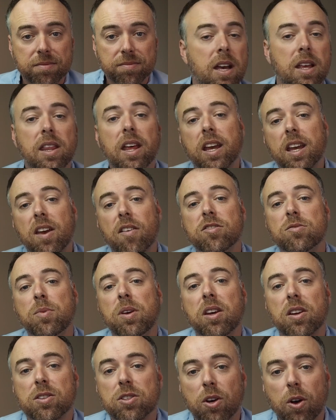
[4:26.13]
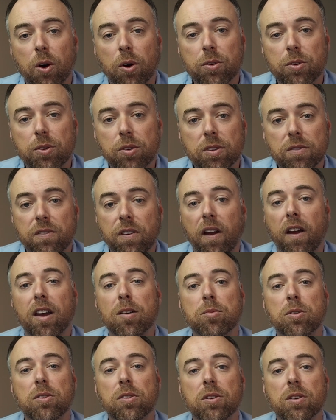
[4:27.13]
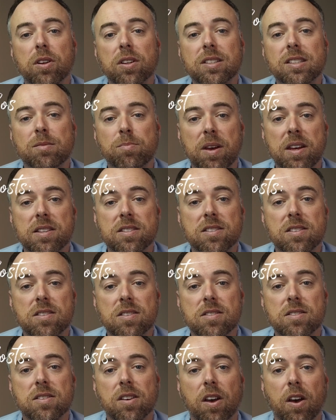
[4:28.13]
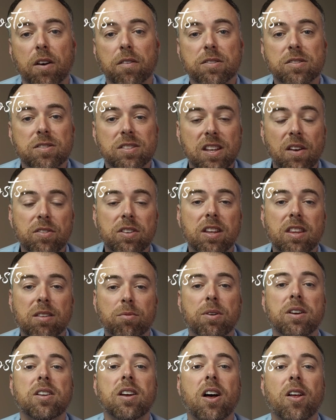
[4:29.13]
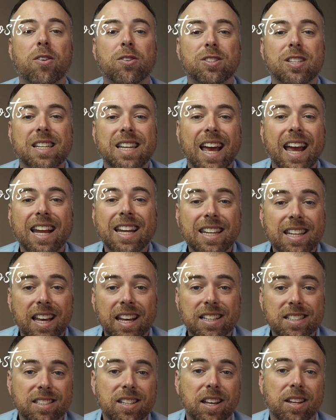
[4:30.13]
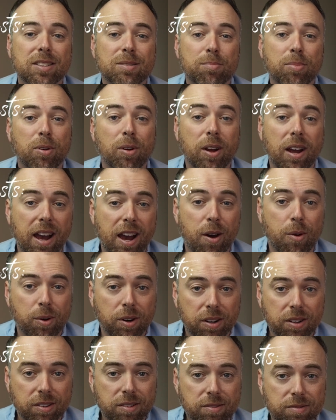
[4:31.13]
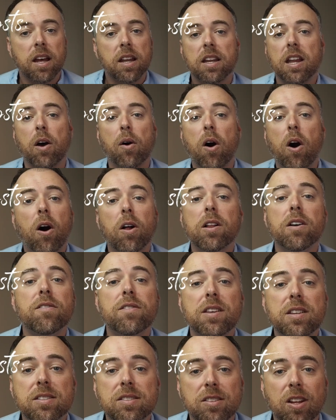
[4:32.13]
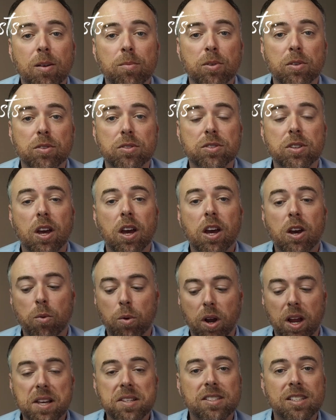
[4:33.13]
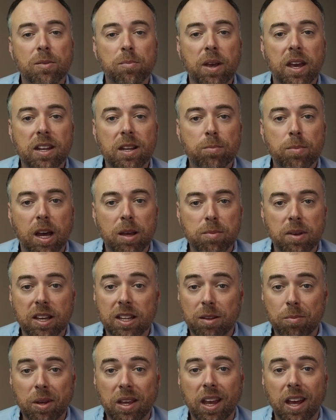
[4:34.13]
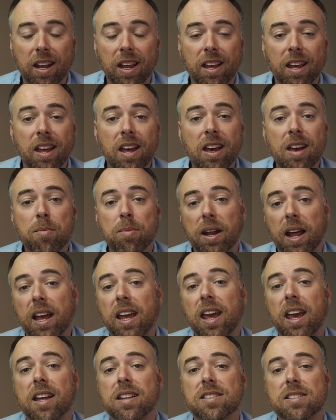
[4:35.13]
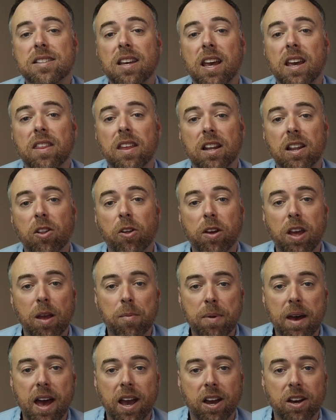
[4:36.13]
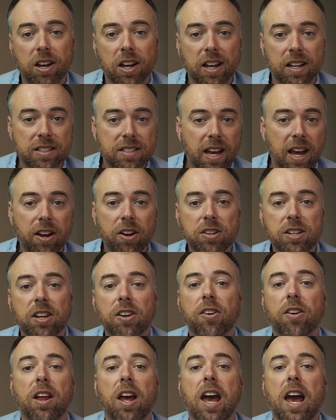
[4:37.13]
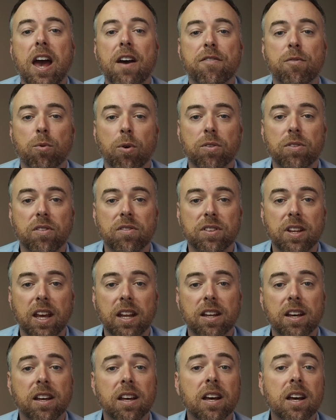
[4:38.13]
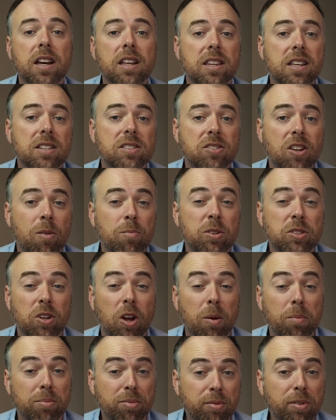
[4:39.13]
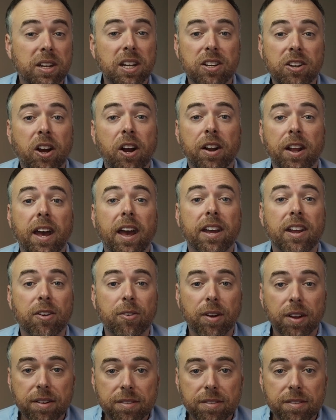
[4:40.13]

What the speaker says: That gives me a total variable expenses of $73.98 per hour. Now all of these numbers were estimated by me in the beginning, but I can say that looking back on an entire 1.5 years worth of data, these numbers are pretty darn accurate.